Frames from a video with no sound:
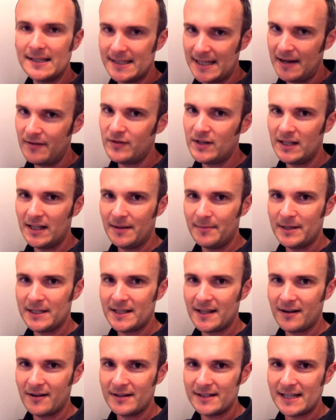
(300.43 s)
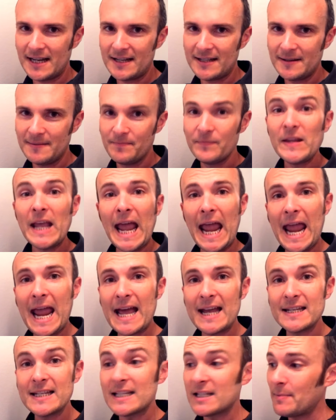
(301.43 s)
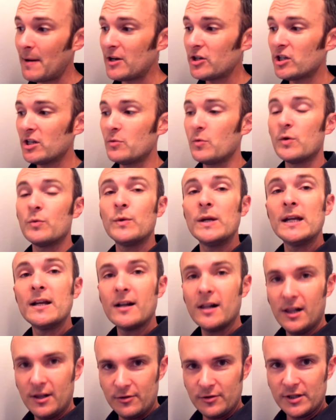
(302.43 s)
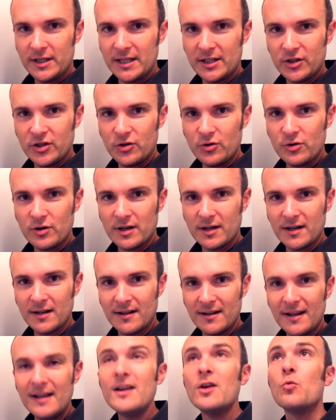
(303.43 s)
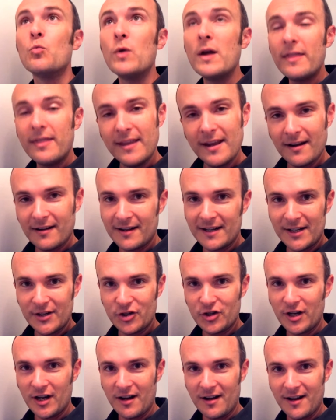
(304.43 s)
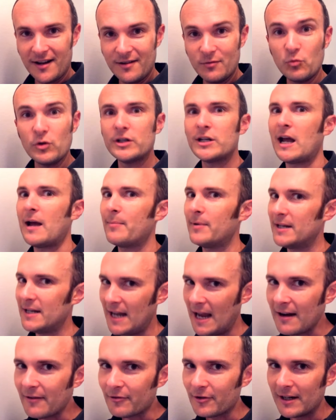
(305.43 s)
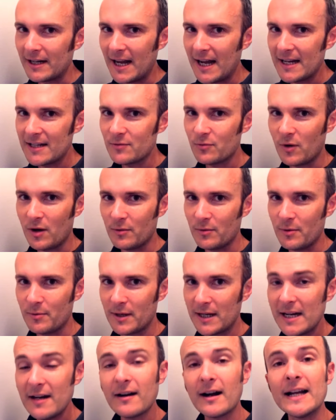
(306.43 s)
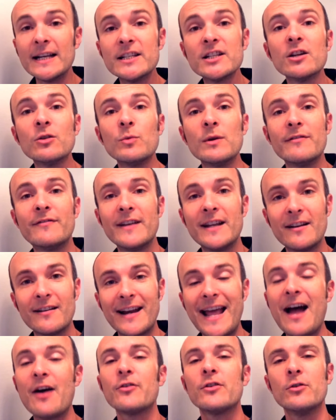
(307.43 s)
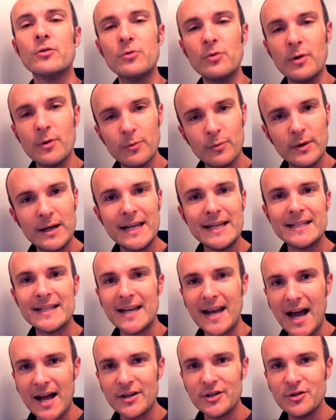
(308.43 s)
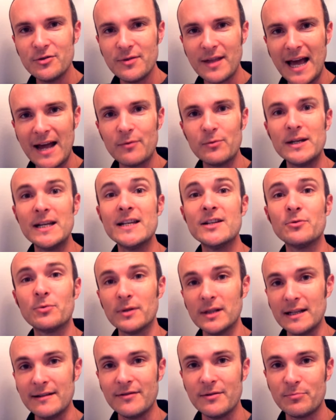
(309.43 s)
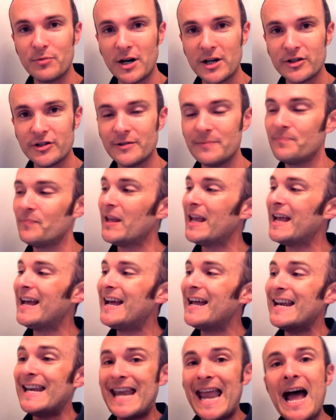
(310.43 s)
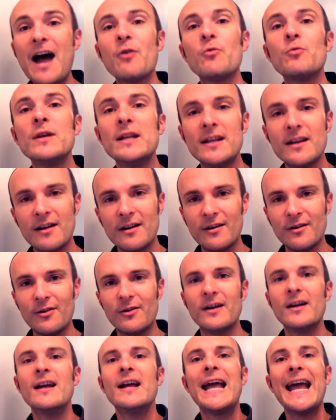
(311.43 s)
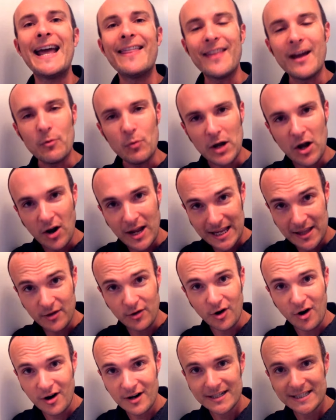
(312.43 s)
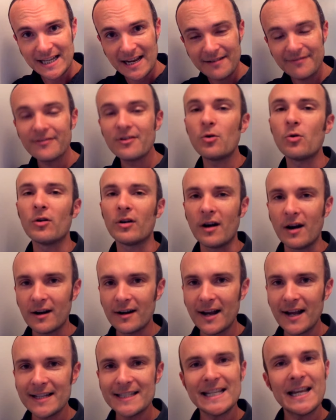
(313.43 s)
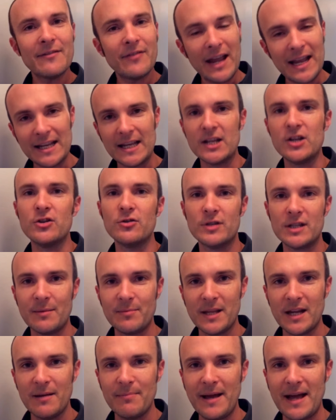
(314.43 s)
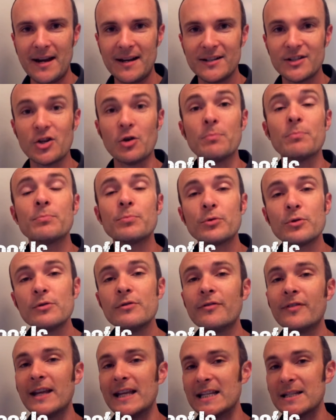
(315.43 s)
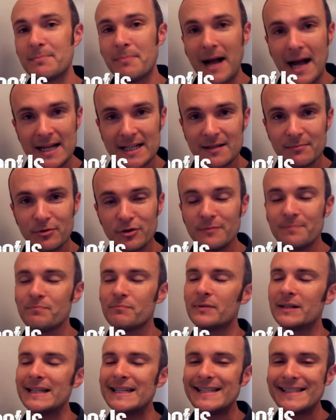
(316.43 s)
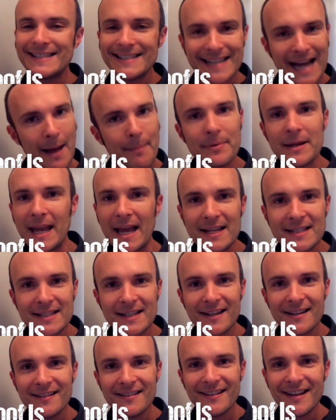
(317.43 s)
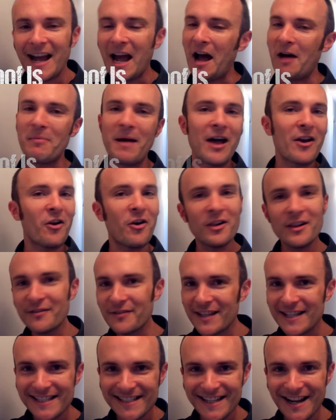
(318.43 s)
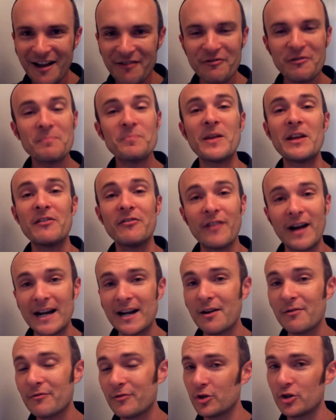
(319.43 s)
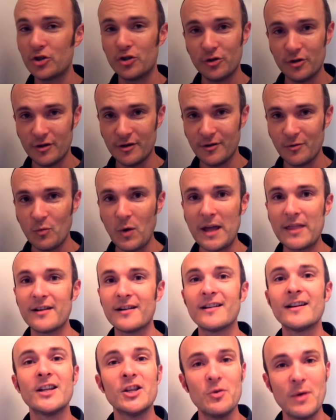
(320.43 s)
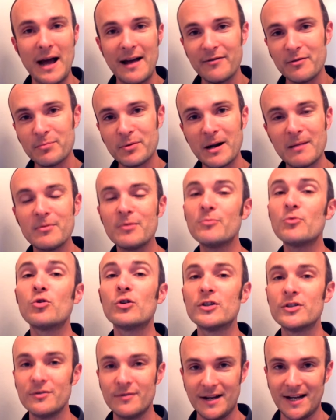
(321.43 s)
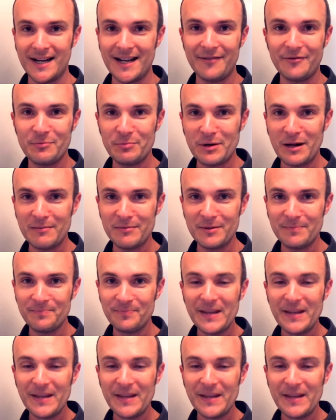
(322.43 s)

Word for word: safety limits that are set, and especially when we close this door with the air conditioning on, which happened every night while we were here until we figured out, ooh, we need to not do that, we need to relieve the pressure. Now we know that we either are safe or are not safe and can do something about it. So proof is possible. Please stop guessing about all of this stuff and find out for sure whether you have a problem or do not have a problem.